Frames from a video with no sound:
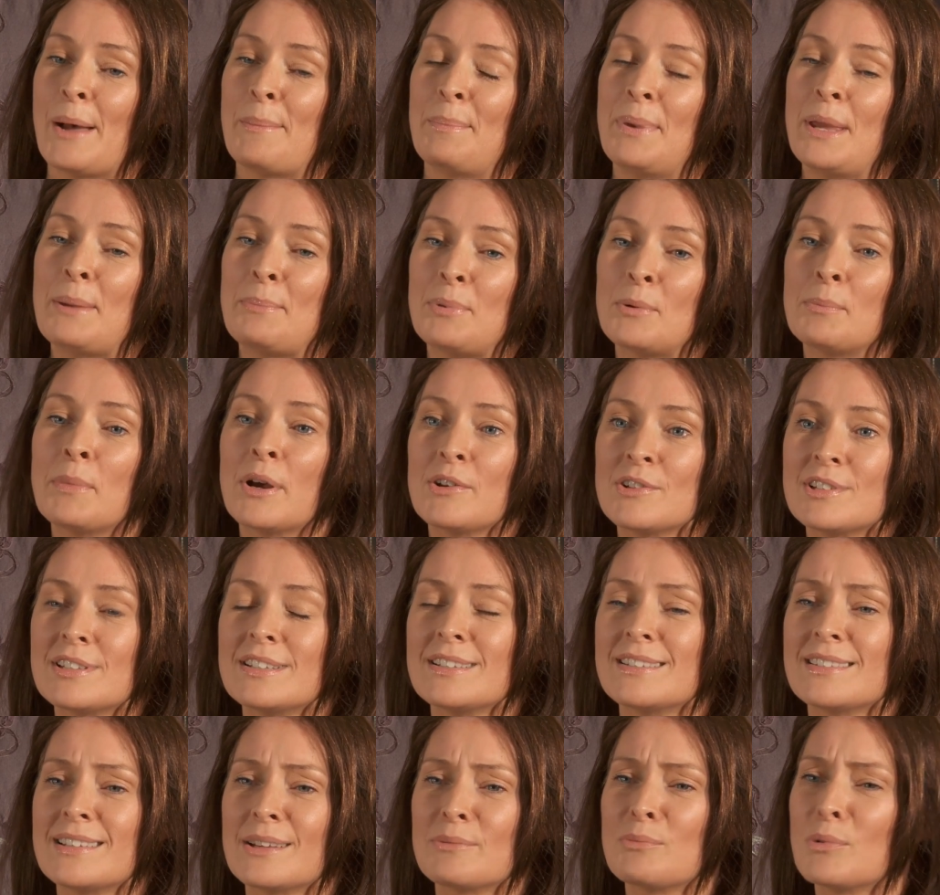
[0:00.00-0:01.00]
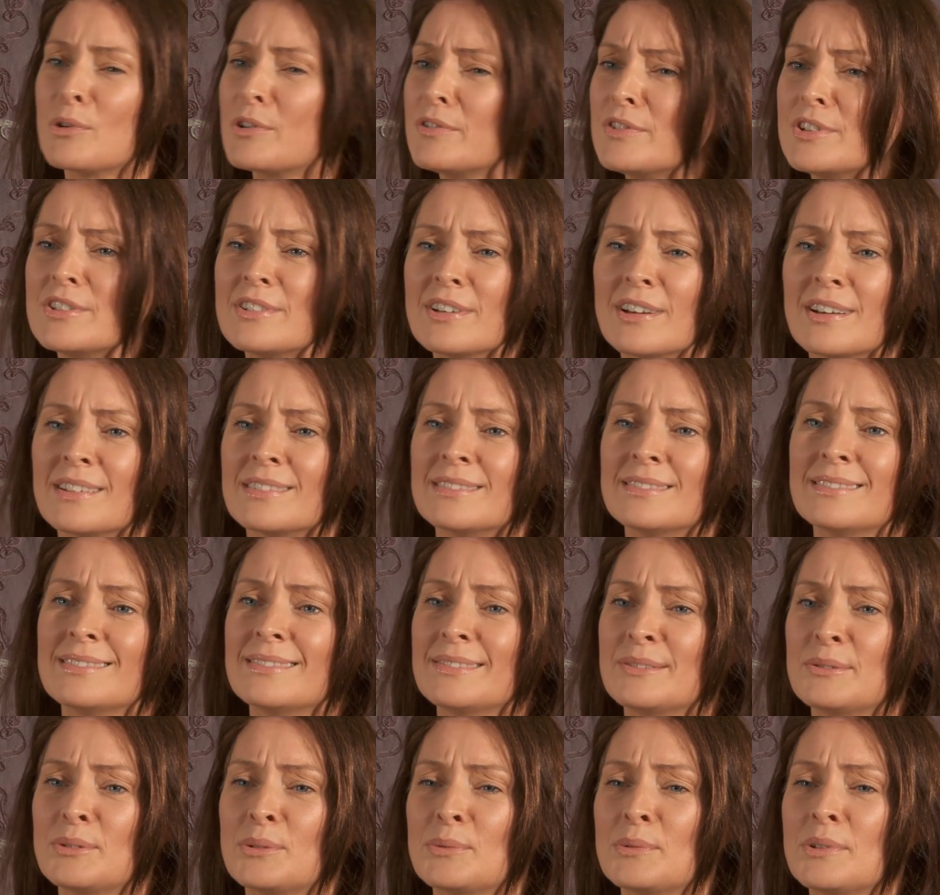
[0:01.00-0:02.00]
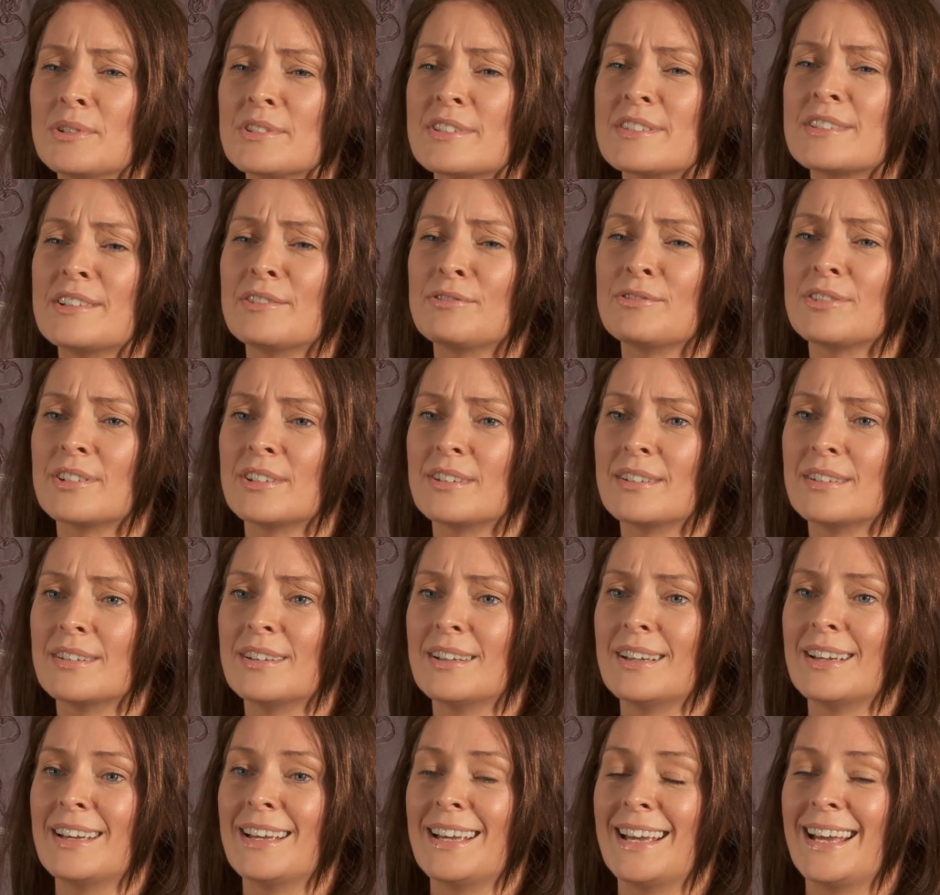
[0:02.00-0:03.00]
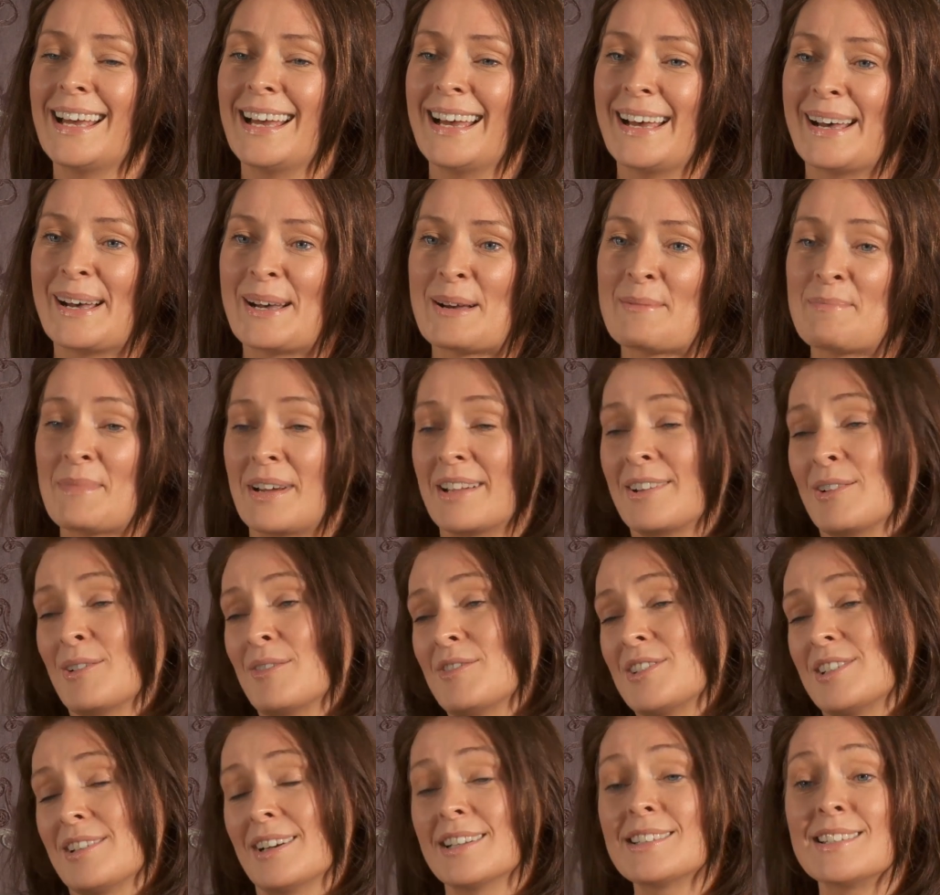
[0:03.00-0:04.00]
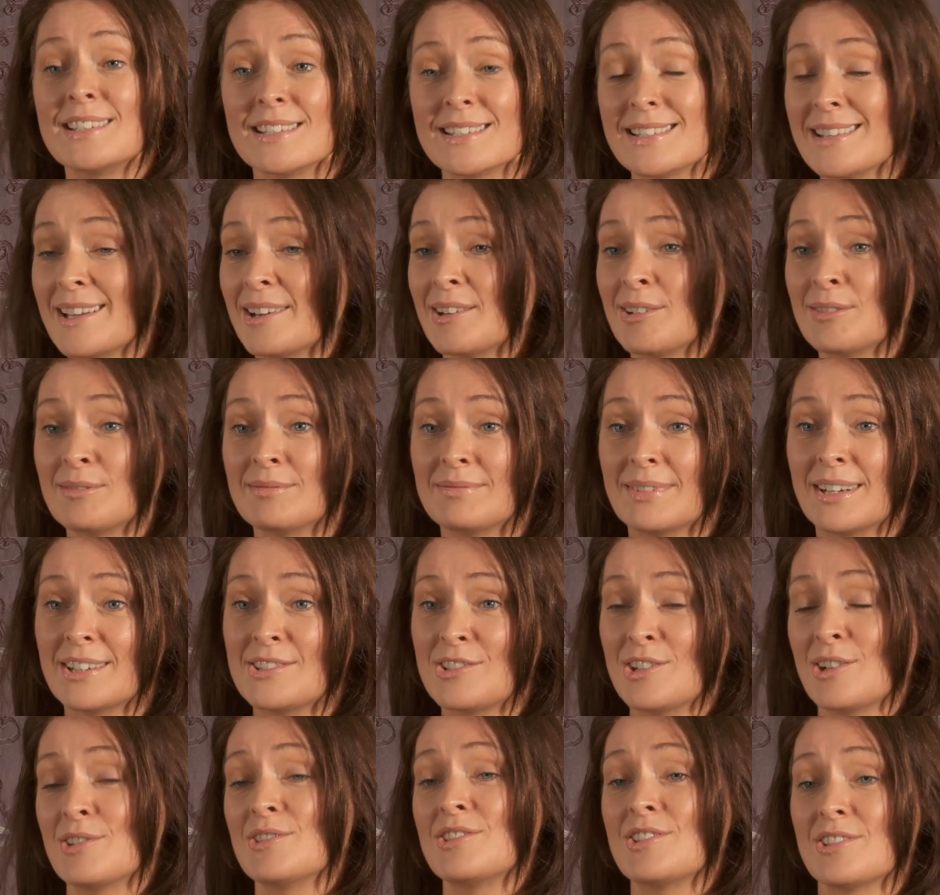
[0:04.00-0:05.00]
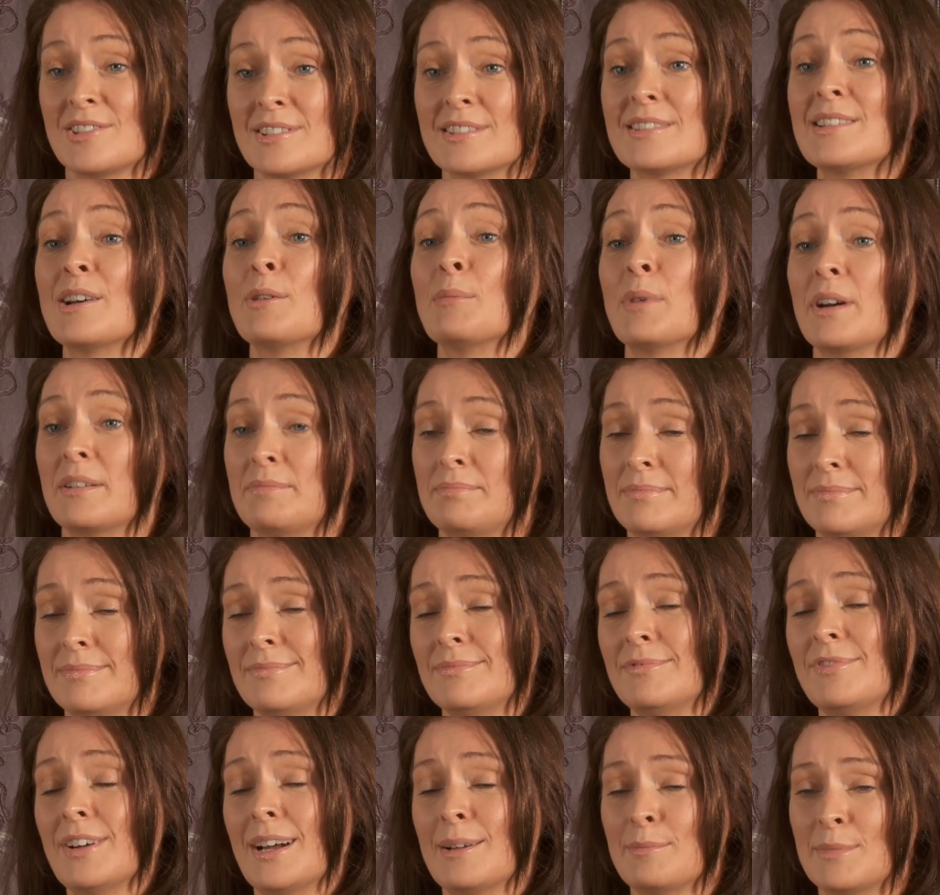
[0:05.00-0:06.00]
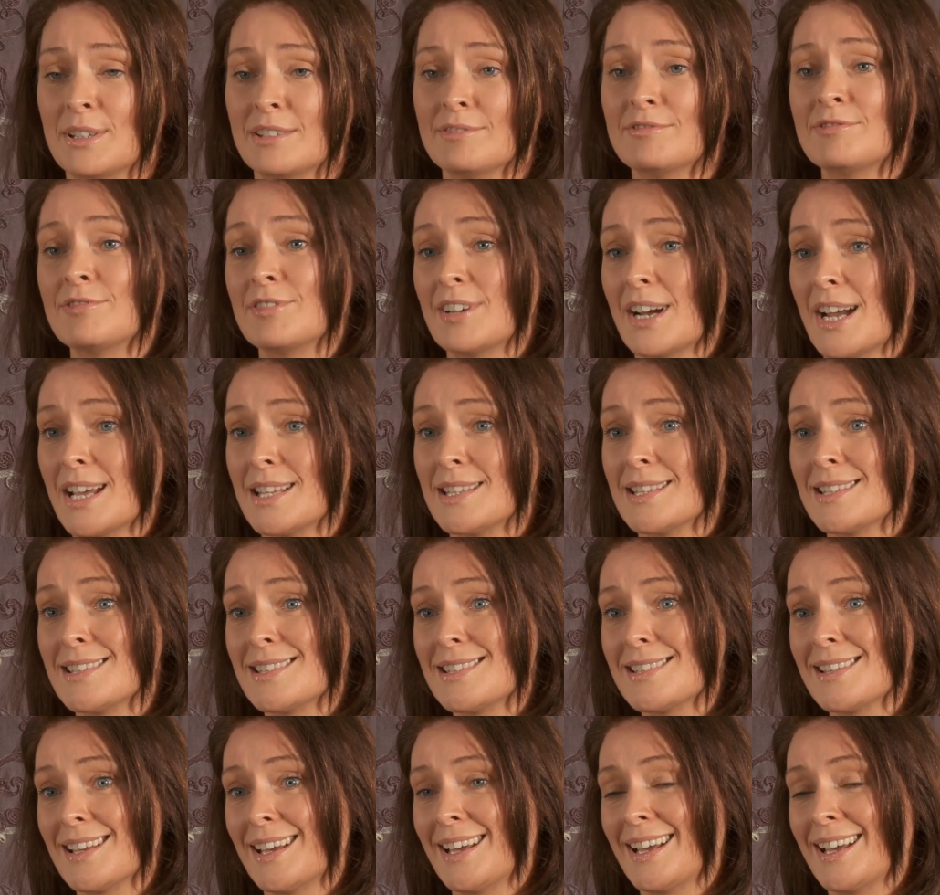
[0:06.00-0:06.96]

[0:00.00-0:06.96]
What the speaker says: People mostly said, what have you done? What's different? And obviously I chose just to tell my family and friends.